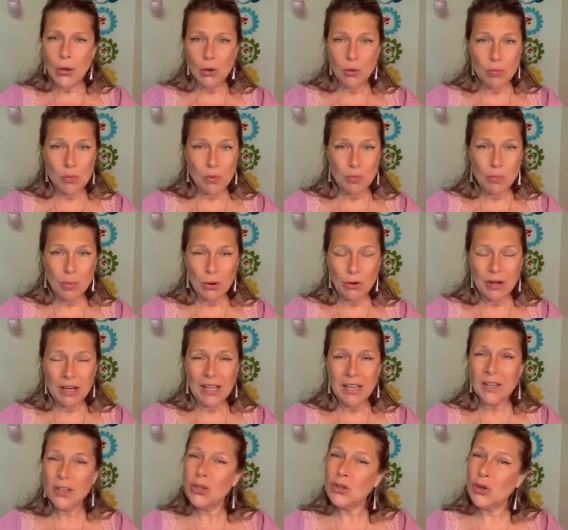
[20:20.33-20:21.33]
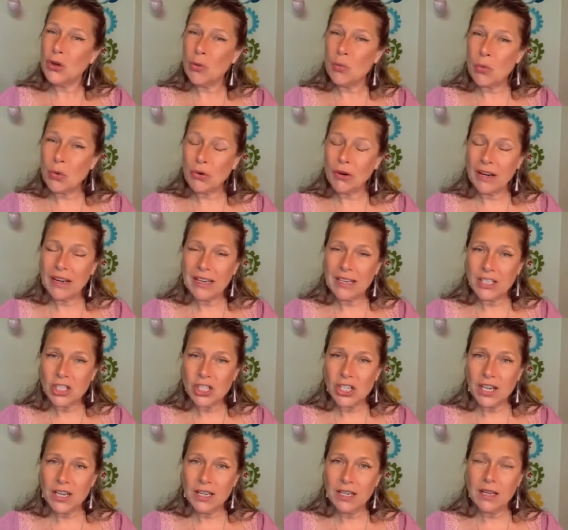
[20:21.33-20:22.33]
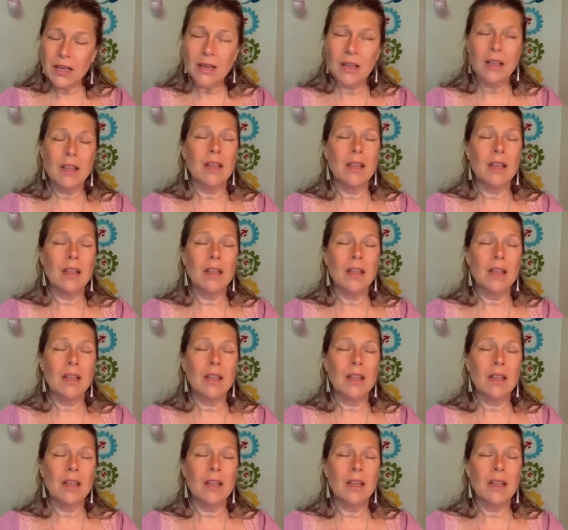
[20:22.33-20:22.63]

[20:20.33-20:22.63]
No more burning, no more itching.